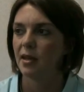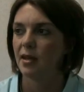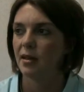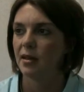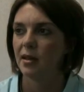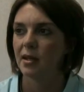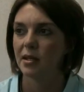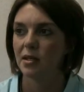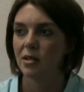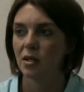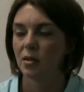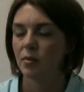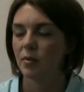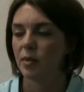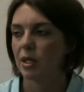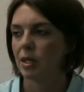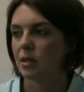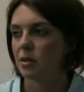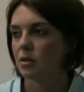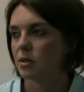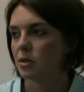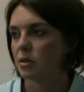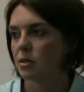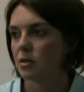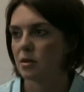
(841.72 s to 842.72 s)
They took
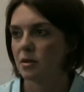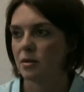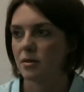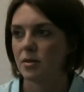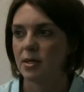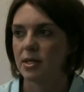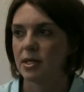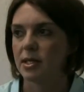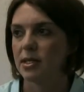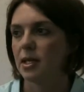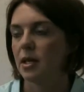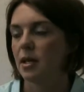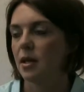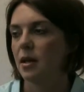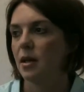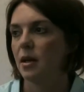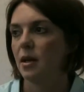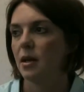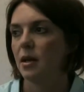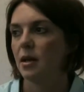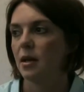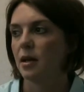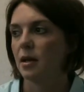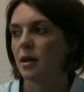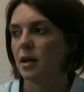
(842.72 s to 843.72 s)
pictures.
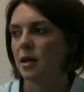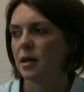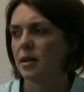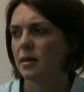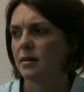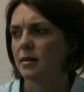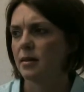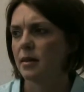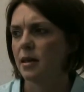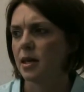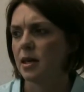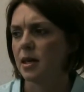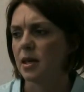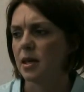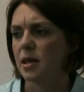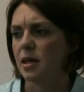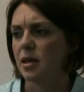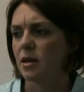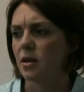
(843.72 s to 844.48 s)
I think he